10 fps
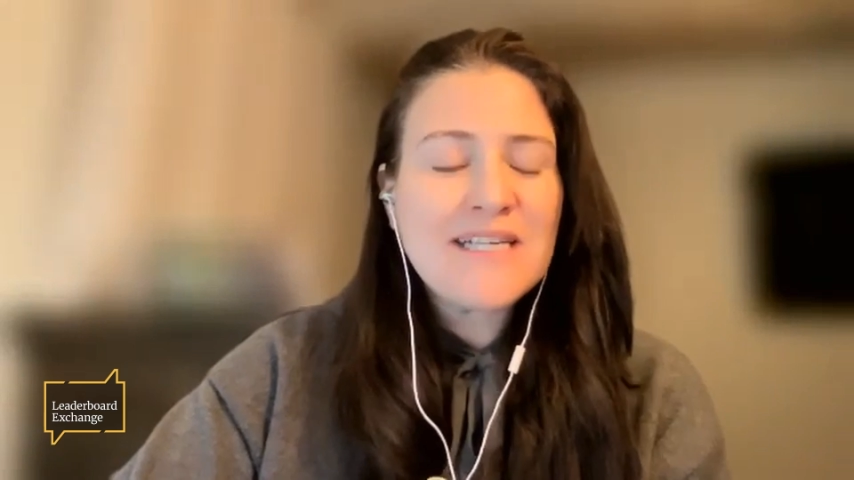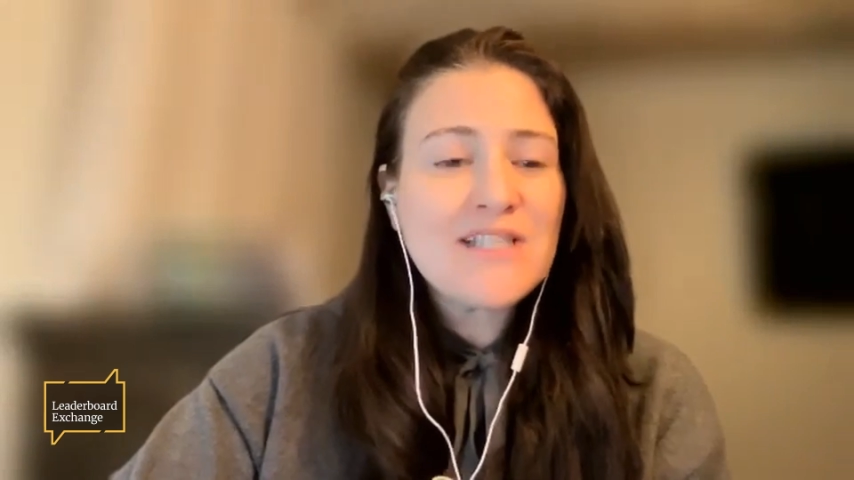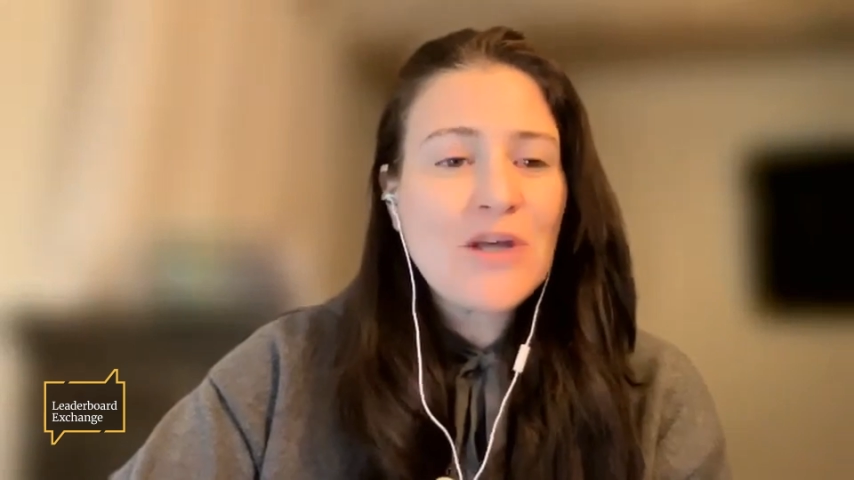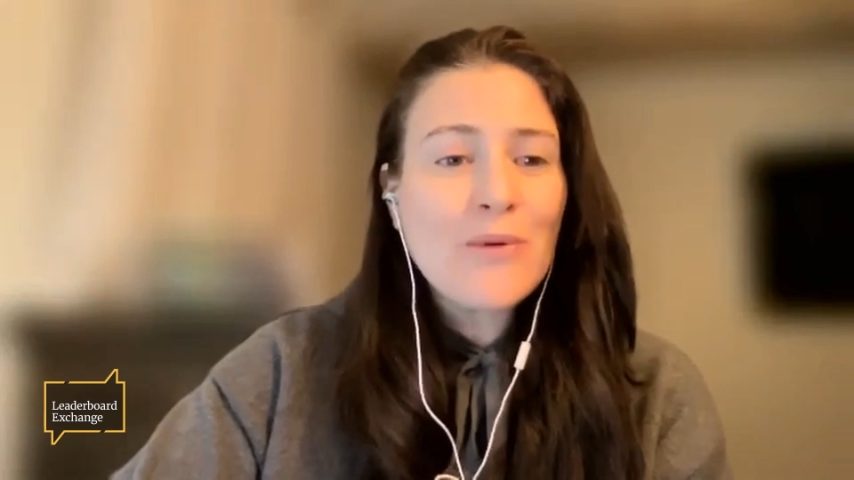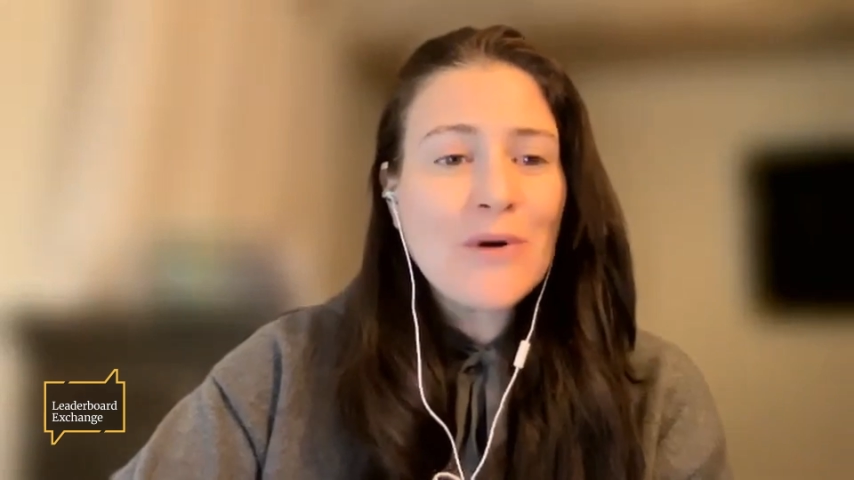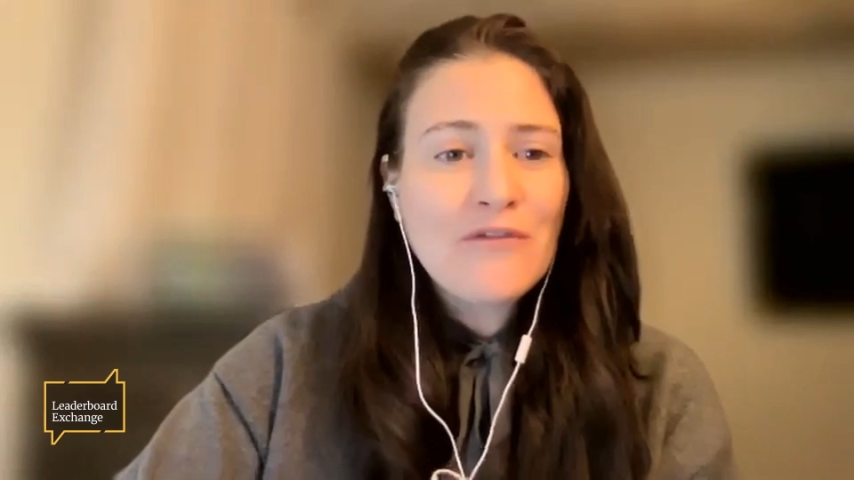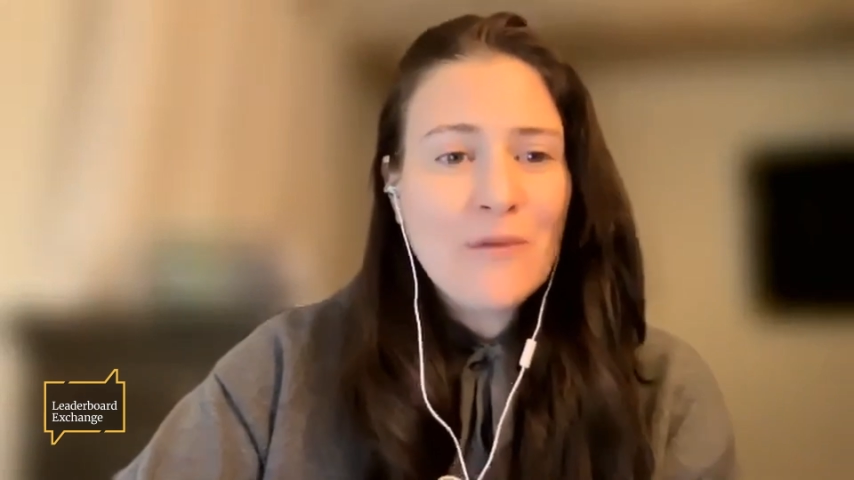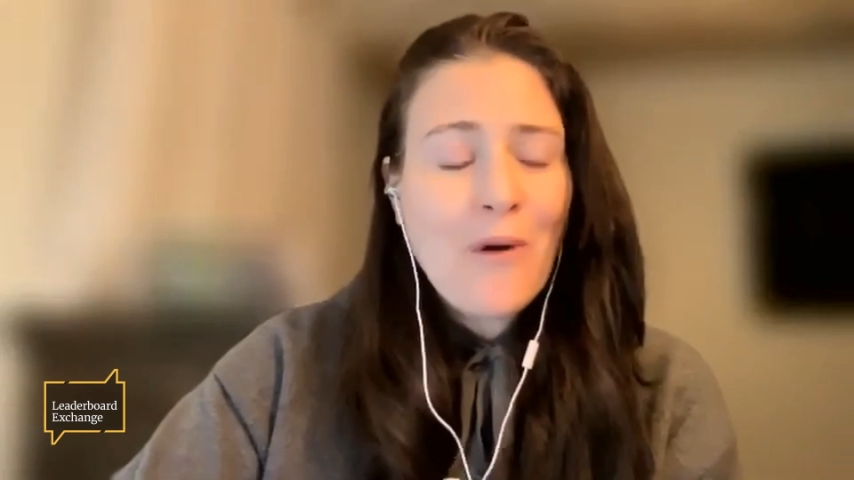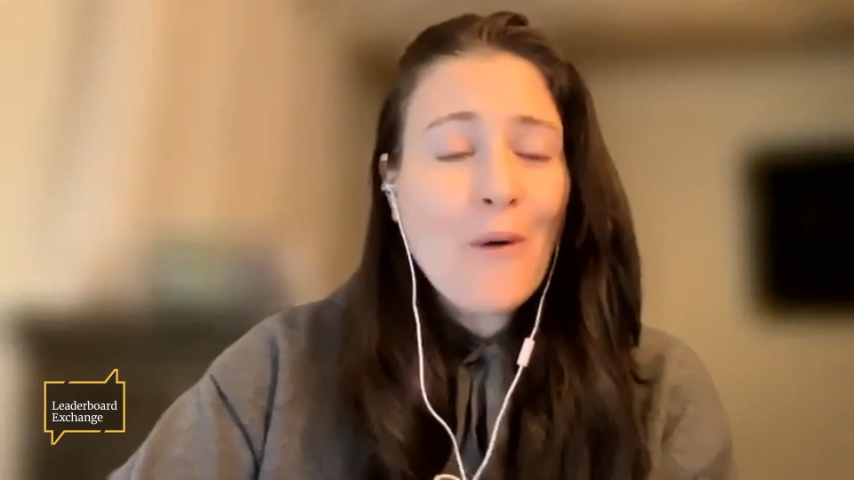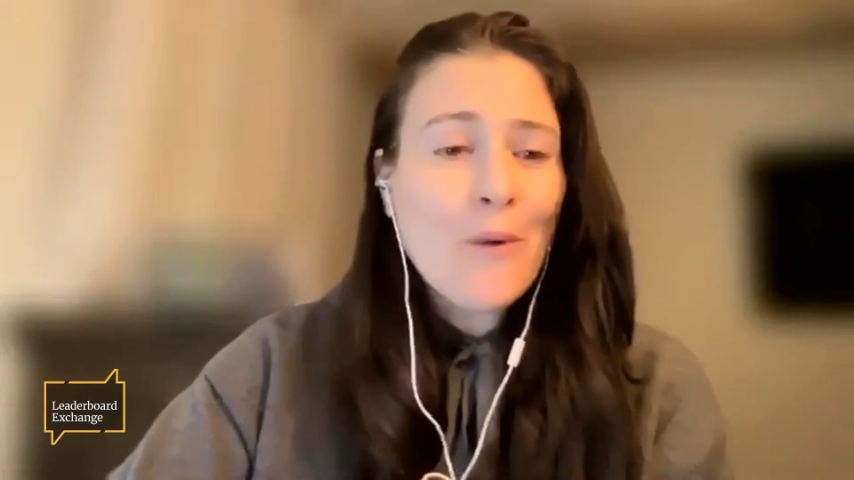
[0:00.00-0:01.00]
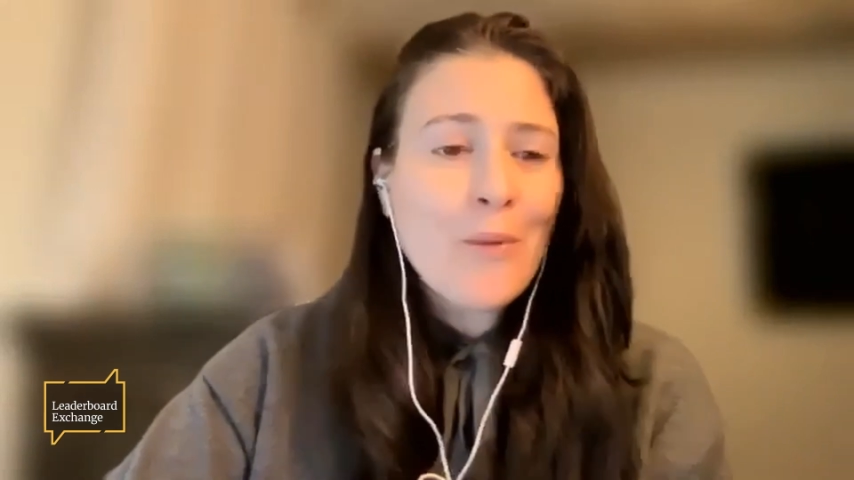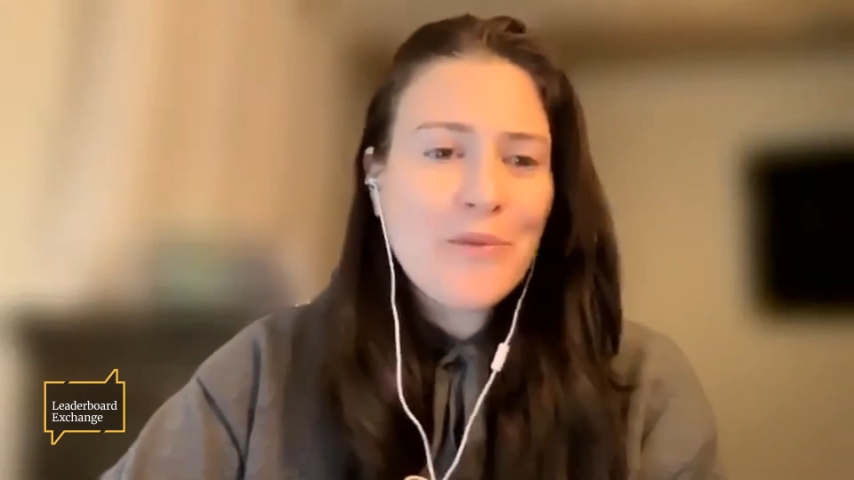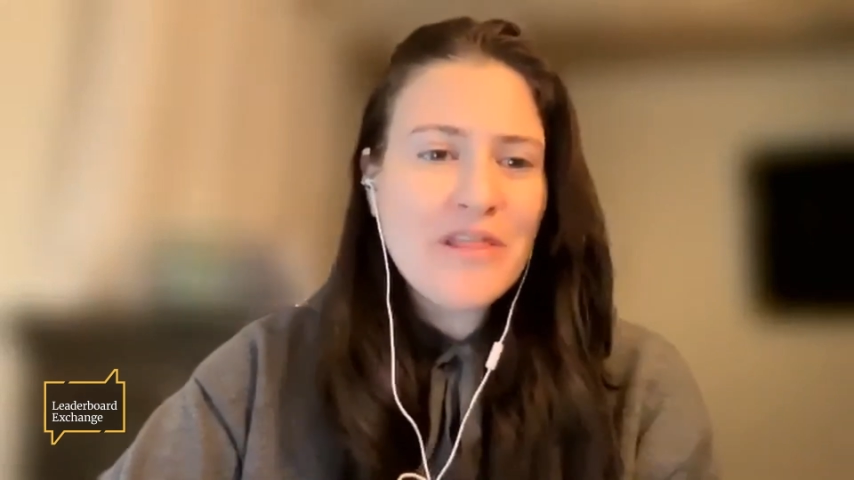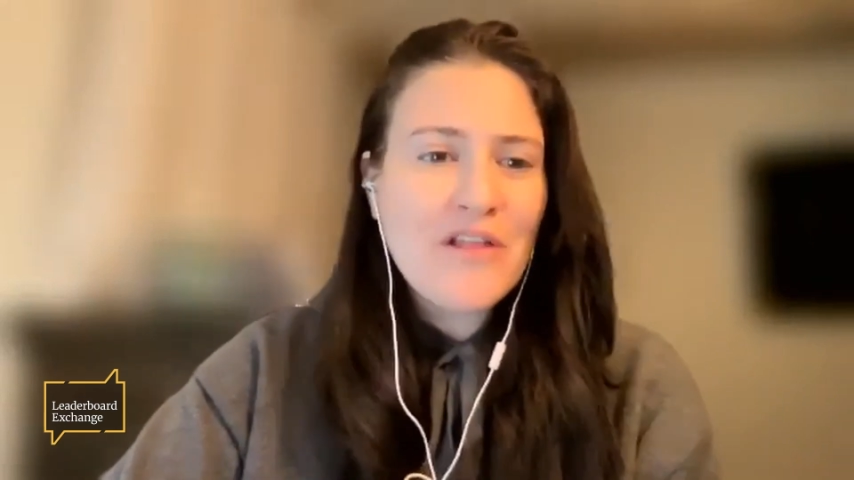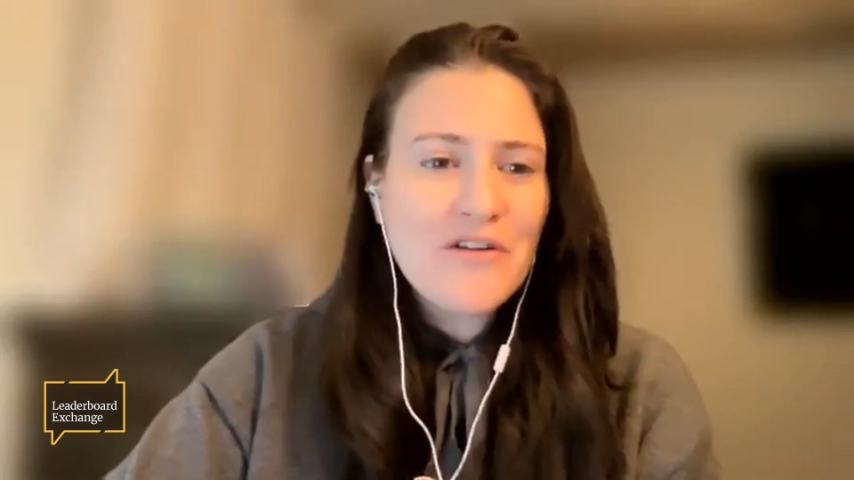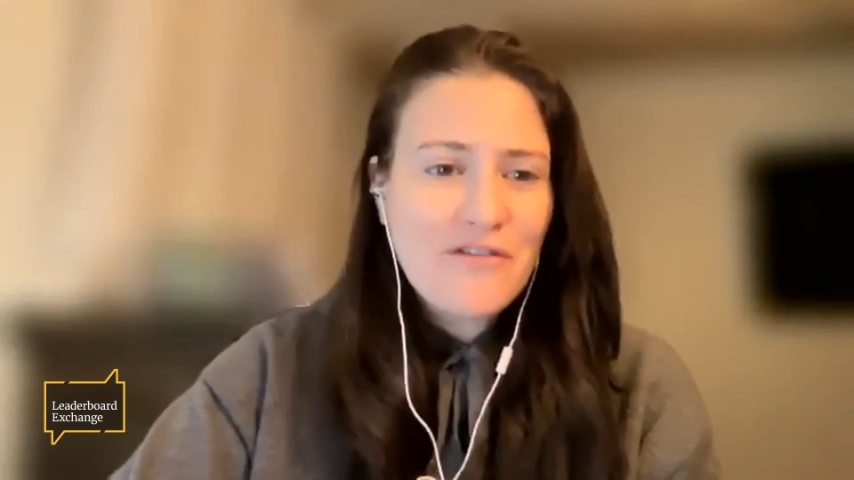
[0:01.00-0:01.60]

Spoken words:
as they work from home with other